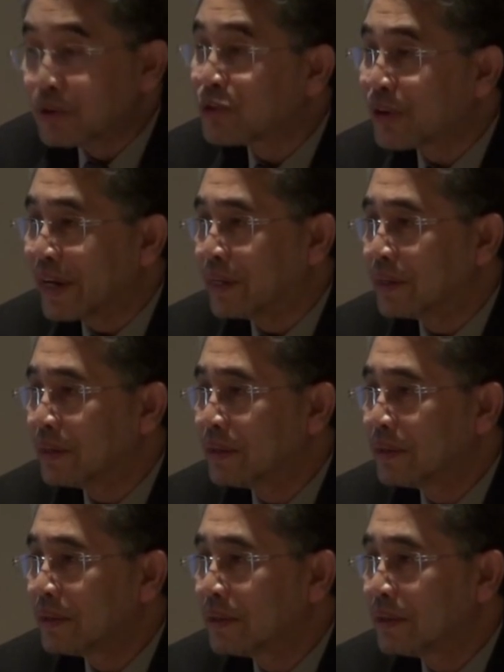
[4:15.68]
on trade,
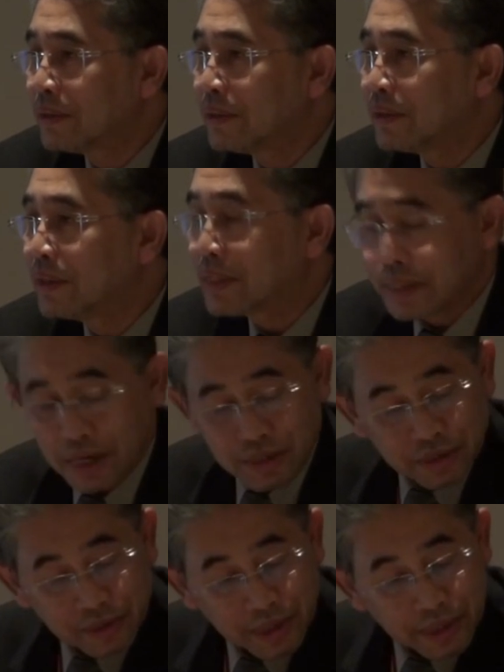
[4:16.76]

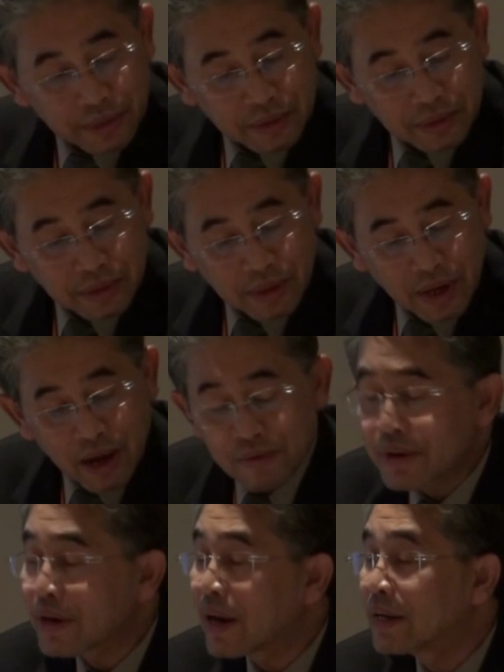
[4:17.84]
international trade.
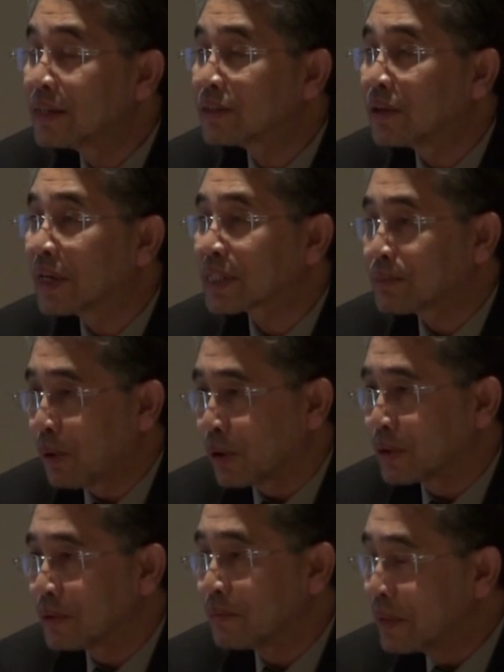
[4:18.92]
Heavy reliance on
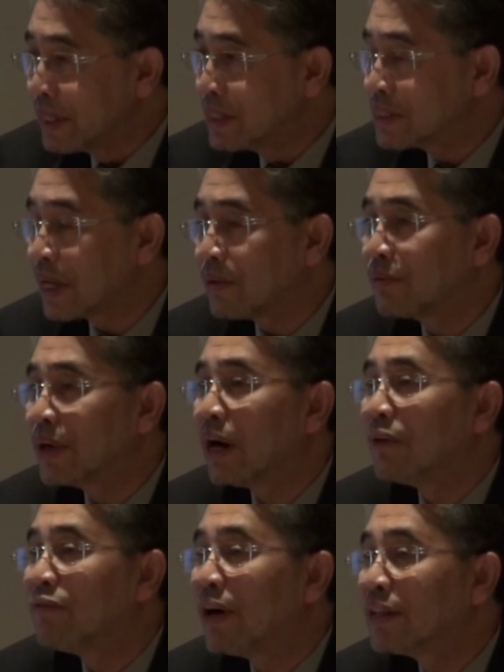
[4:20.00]
export means that we
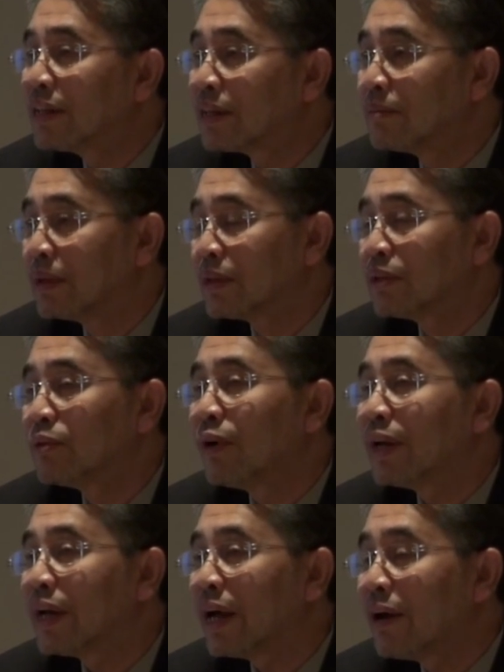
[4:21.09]
are vulnerable to
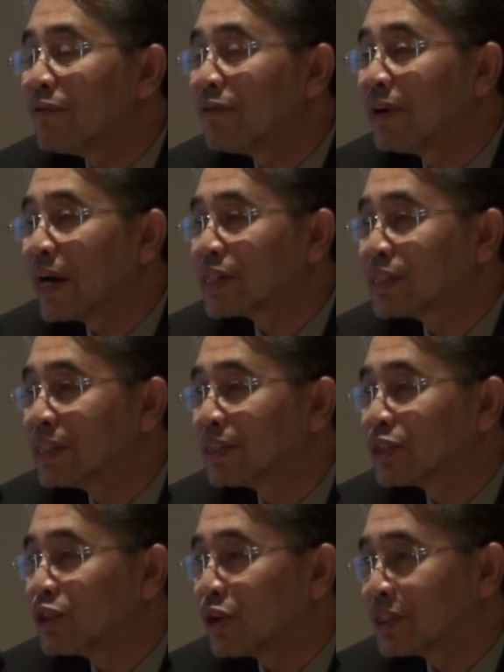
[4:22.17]
whatever
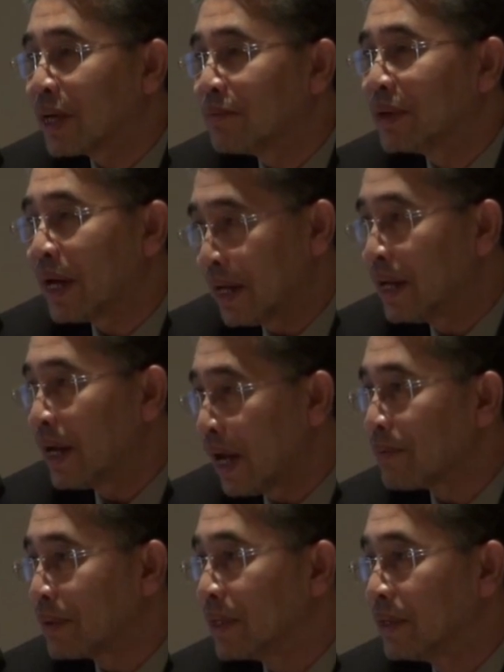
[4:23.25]
external shocks that may
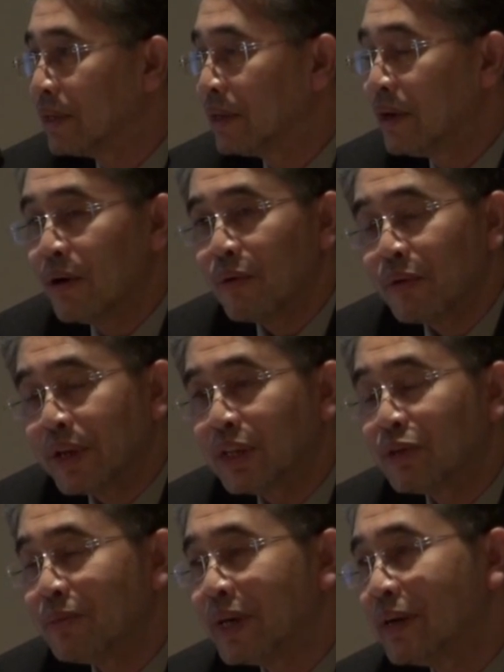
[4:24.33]
happen. We
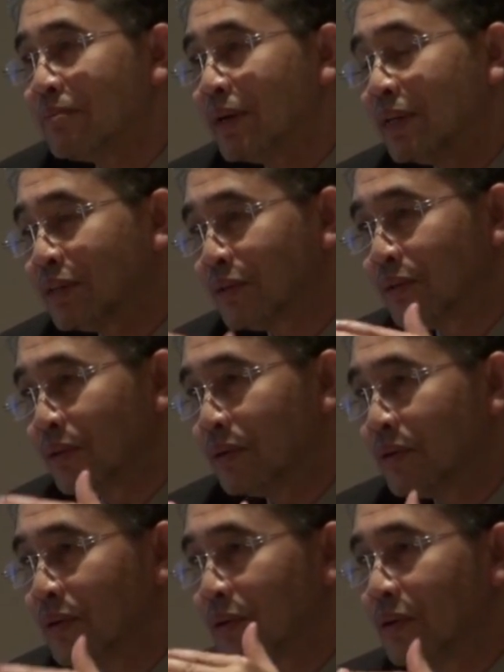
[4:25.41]
need to be able to
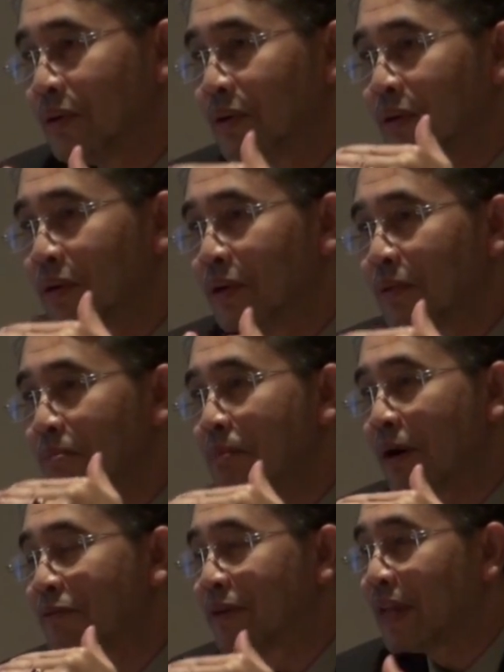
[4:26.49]

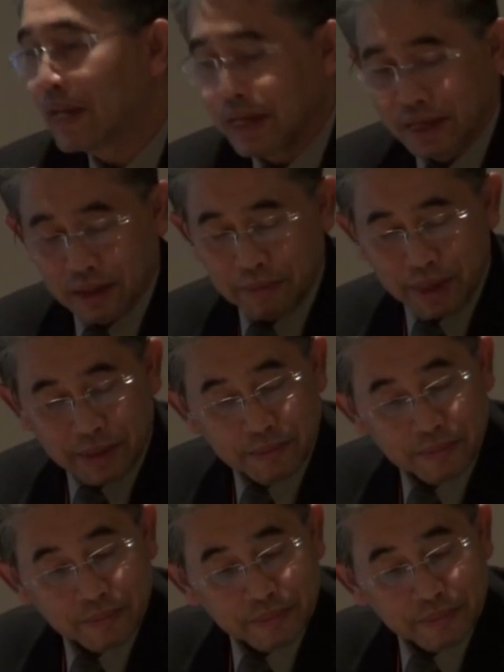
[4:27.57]
buffer that a little bit.